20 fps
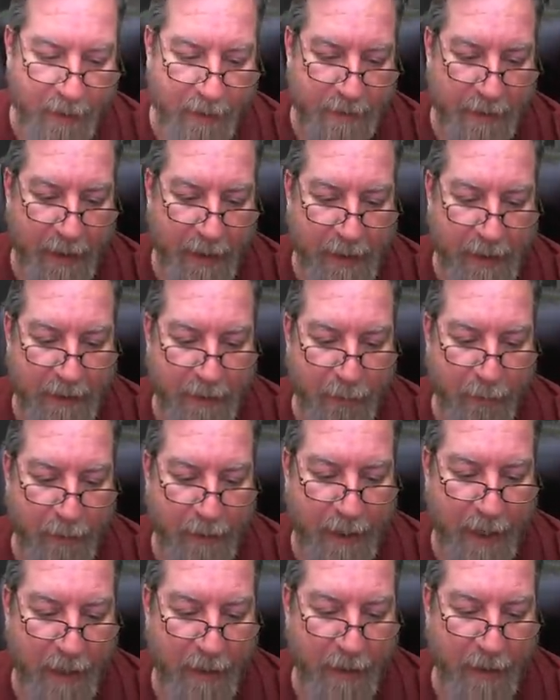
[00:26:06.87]
take into
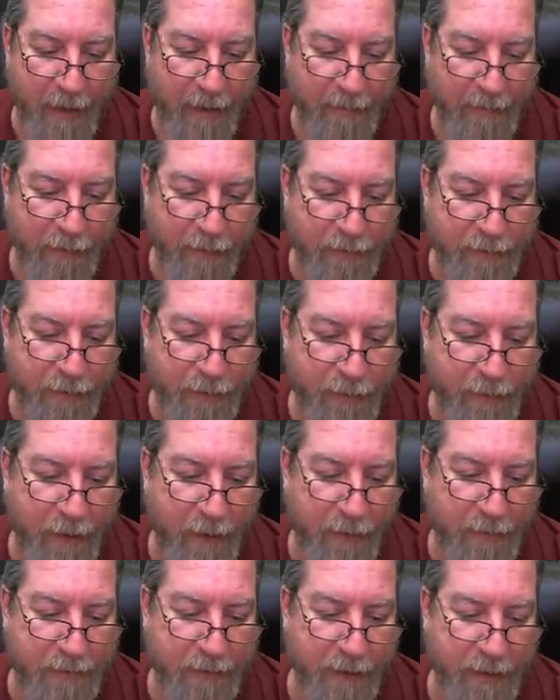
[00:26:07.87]
account how those two
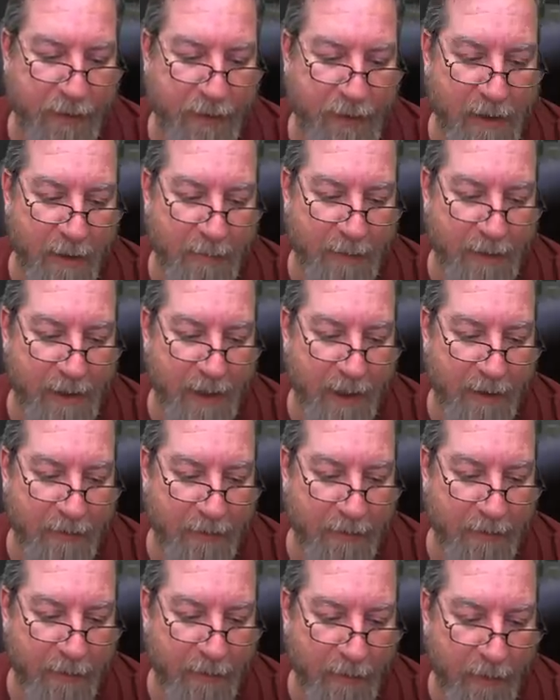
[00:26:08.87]
colors are going to come
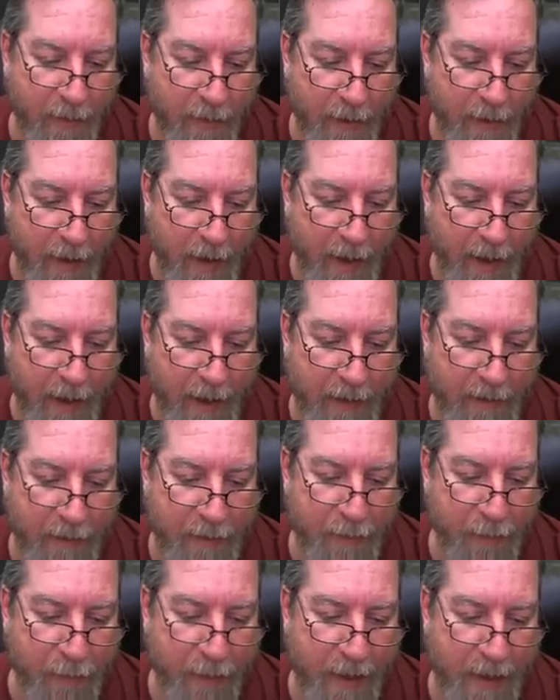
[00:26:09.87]
together
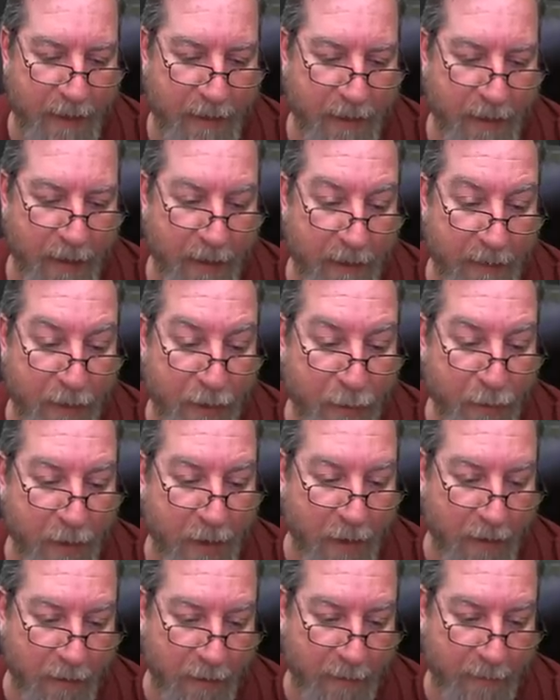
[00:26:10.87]
and create a new
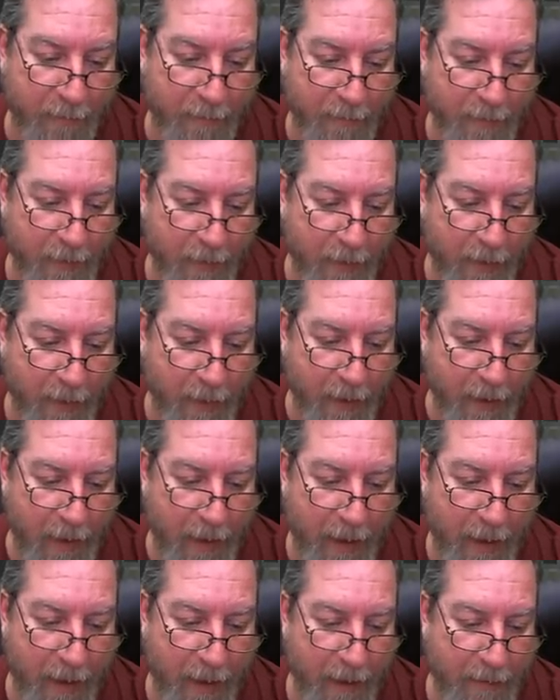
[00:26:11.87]
color.
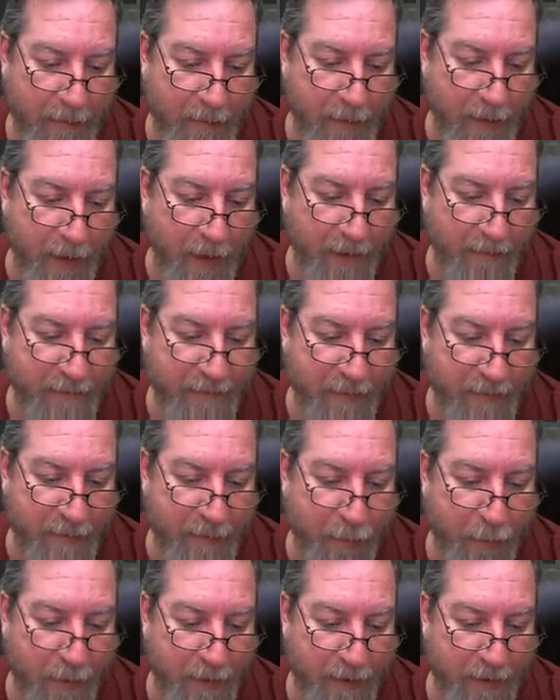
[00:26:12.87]
And often
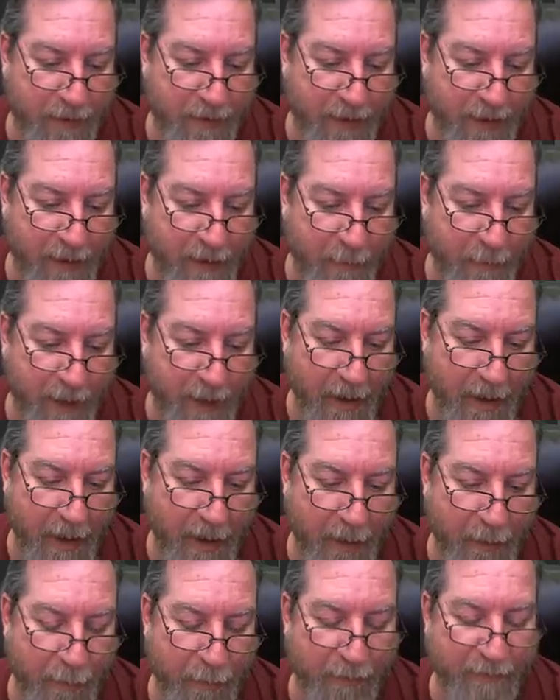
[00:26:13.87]
you want to think about
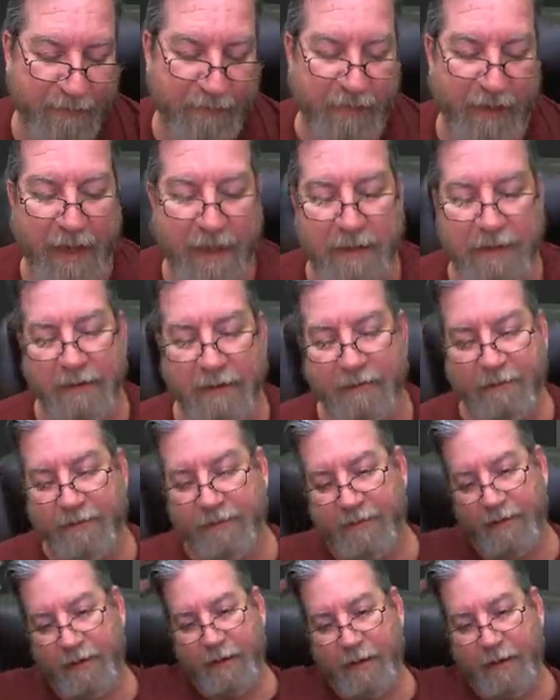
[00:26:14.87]
how reflective